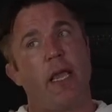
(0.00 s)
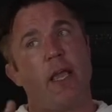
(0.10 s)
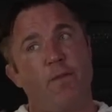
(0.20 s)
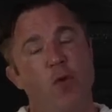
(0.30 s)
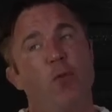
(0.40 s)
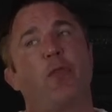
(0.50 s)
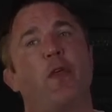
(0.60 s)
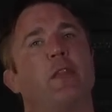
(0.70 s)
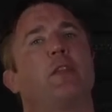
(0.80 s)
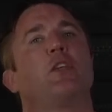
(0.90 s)
if you
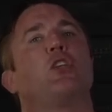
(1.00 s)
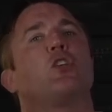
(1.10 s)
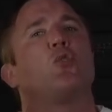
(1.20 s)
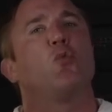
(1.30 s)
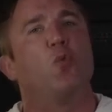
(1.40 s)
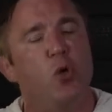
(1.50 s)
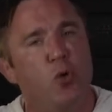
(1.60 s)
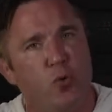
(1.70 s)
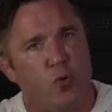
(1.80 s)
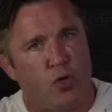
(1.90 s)
think this is a
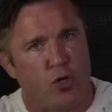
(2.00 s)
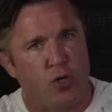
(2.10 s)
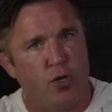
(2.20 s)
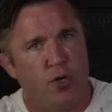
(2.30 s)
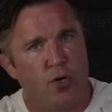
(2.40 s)
ruse